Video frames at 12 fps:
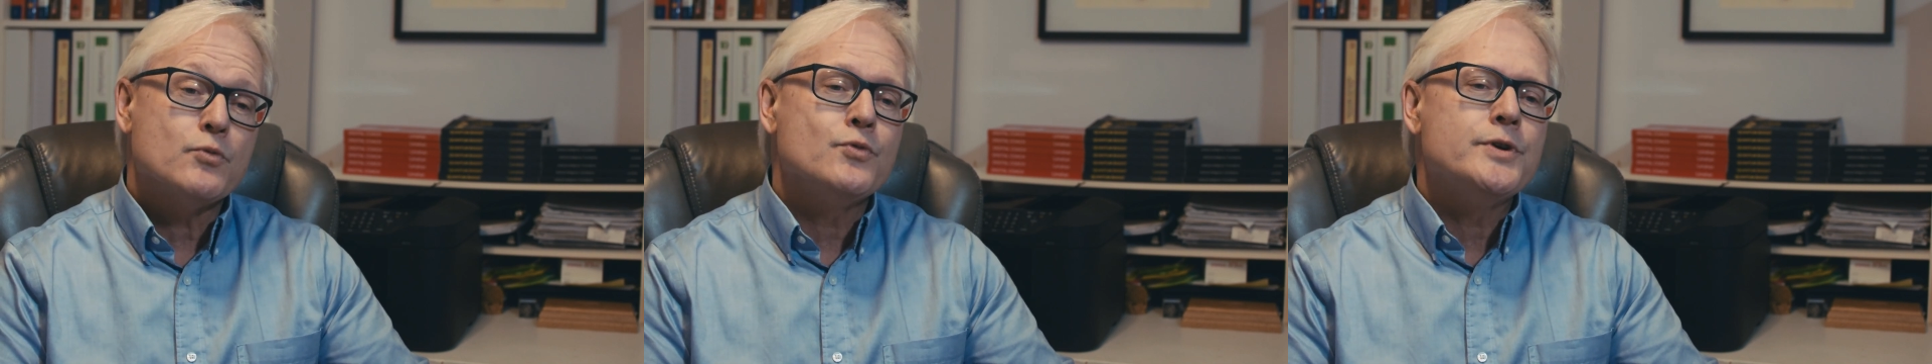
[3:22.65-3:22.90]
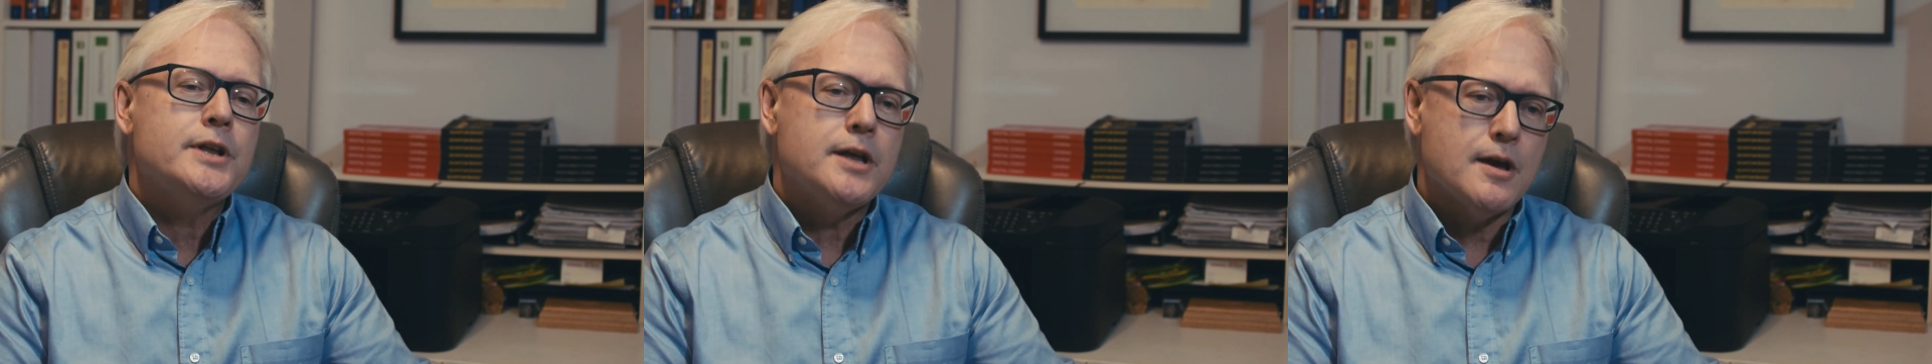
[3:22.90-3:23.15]

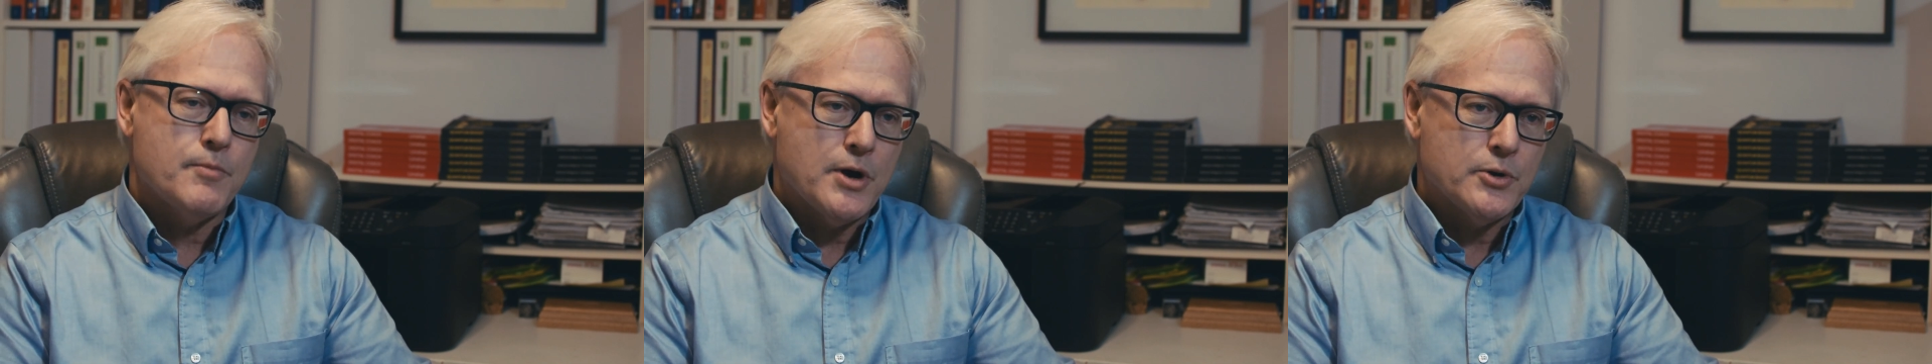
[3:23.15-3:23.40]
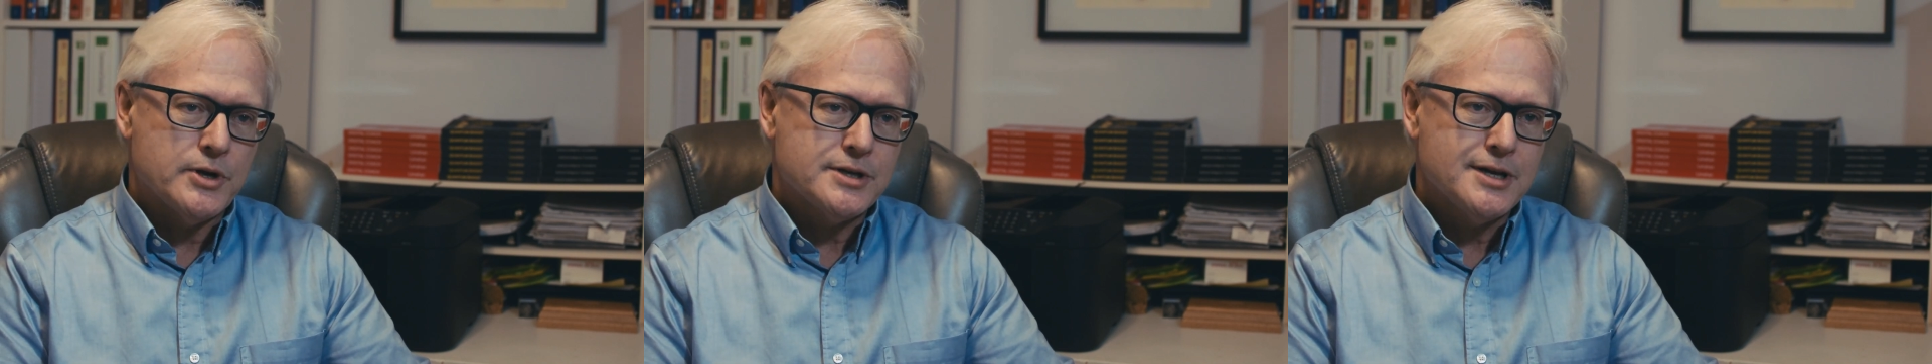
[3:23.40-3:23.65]
reading
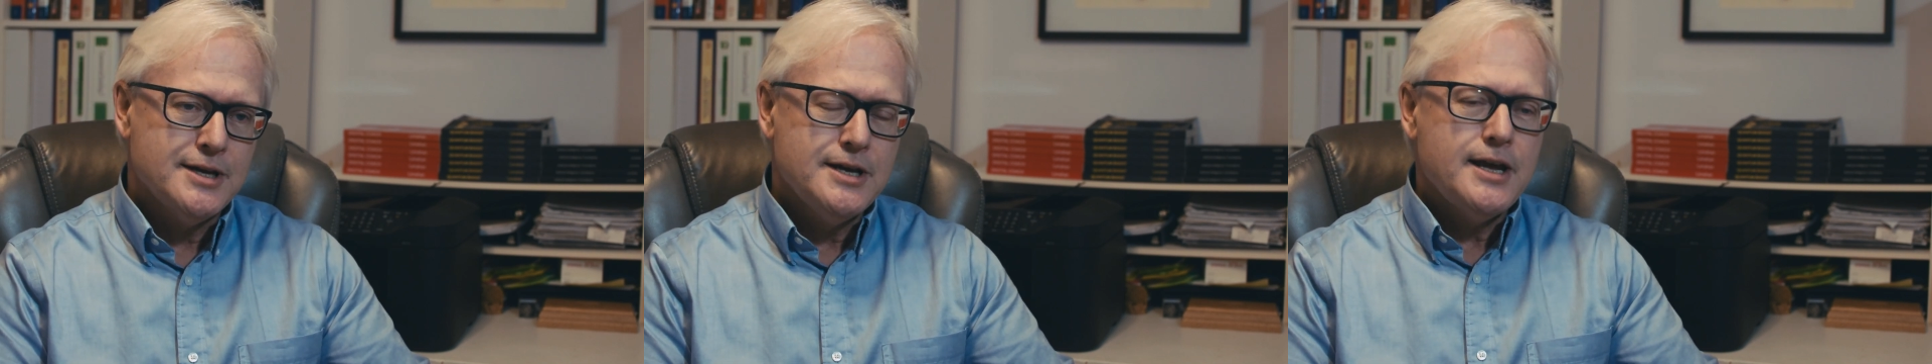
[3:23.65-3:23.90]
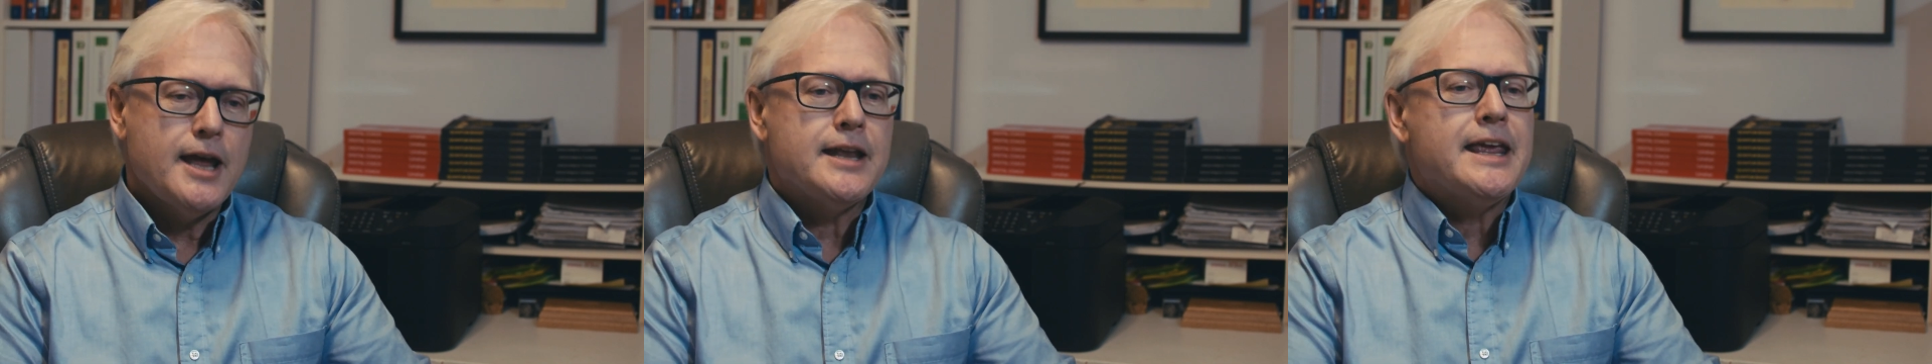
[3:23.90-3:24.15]
about it
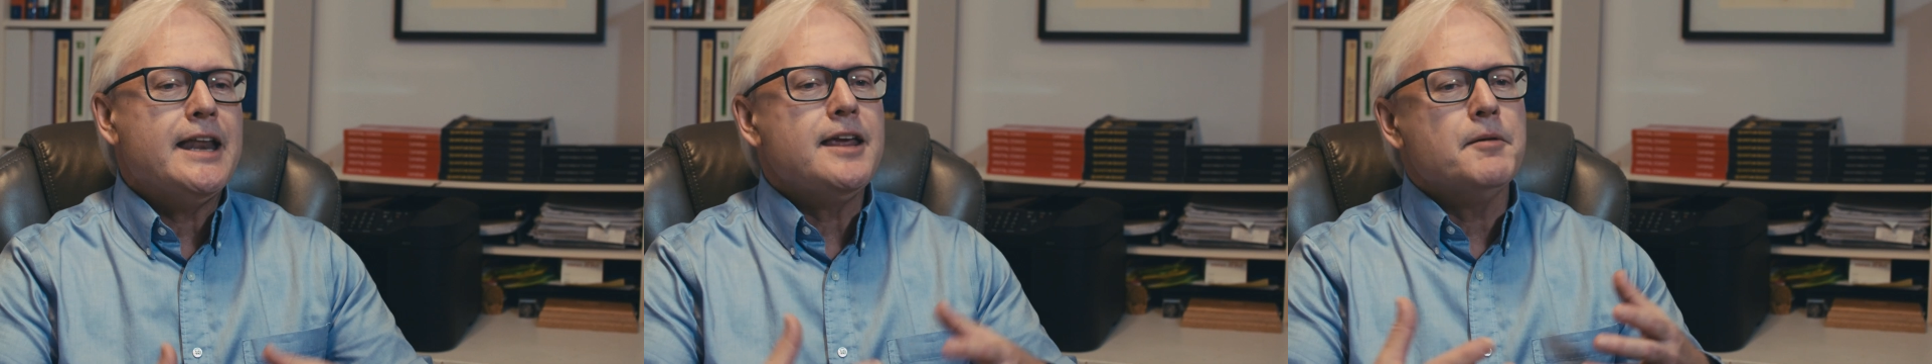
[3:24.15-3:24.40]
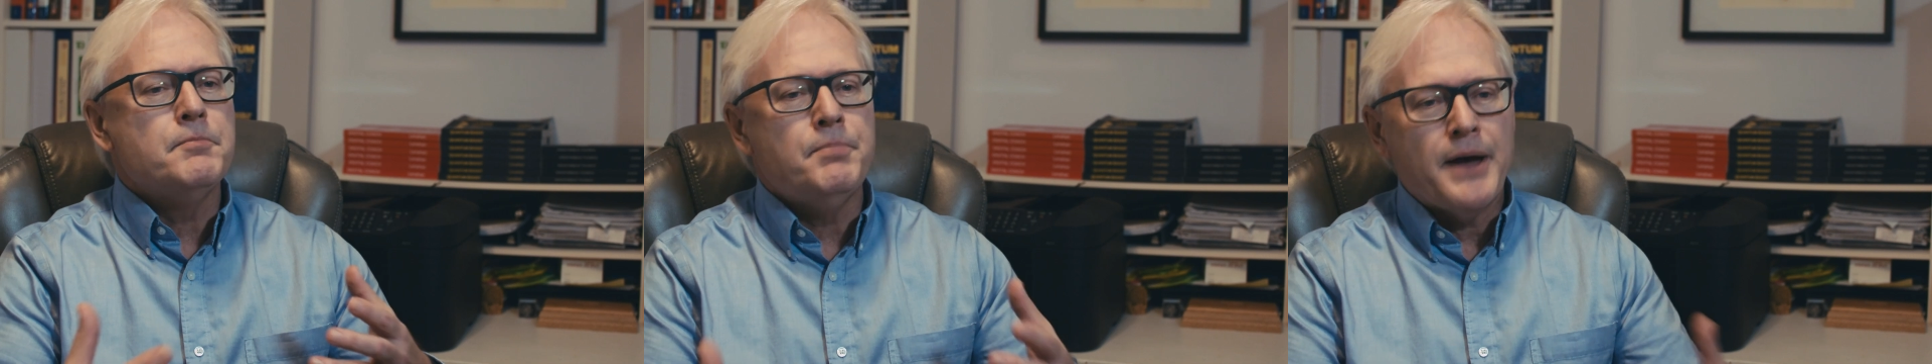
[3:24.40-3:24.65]
and getting
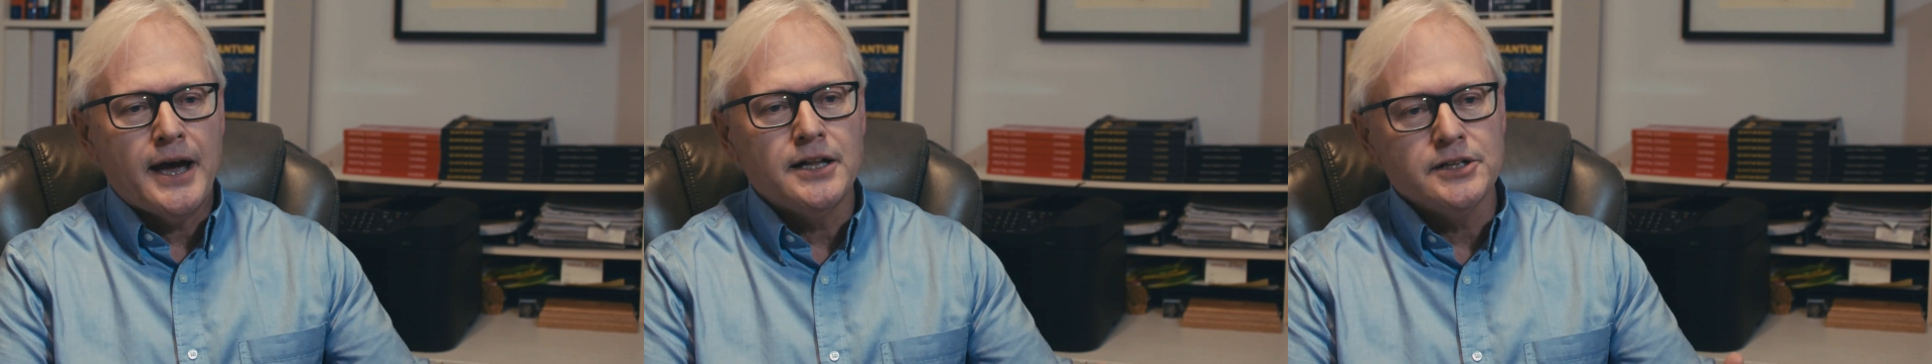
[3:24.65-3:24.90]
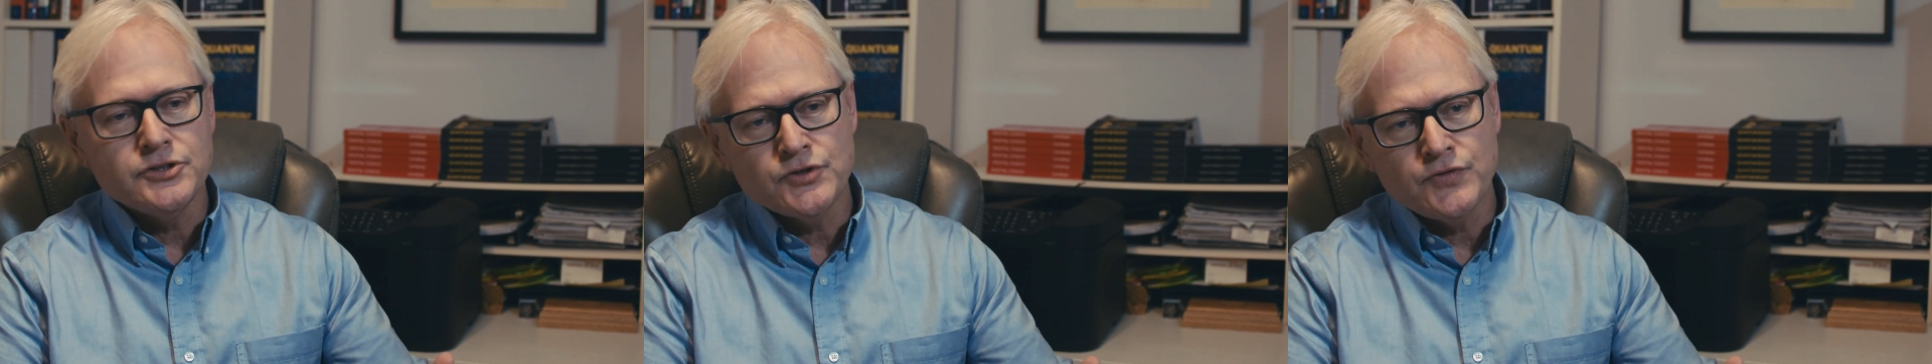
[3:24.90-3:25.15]
a
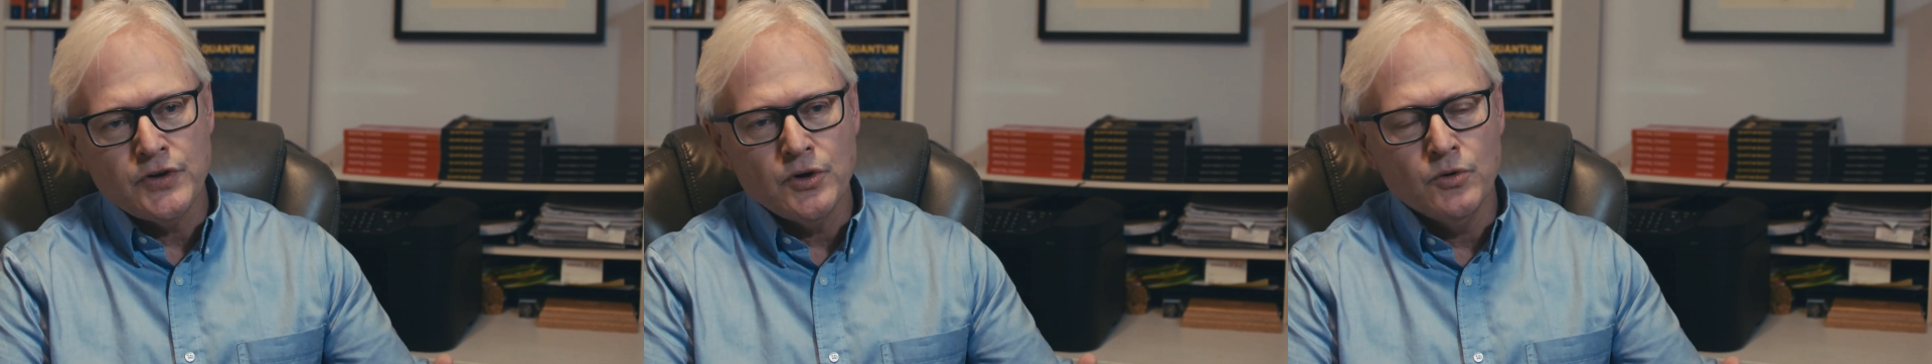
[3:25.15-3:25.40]
balanced view.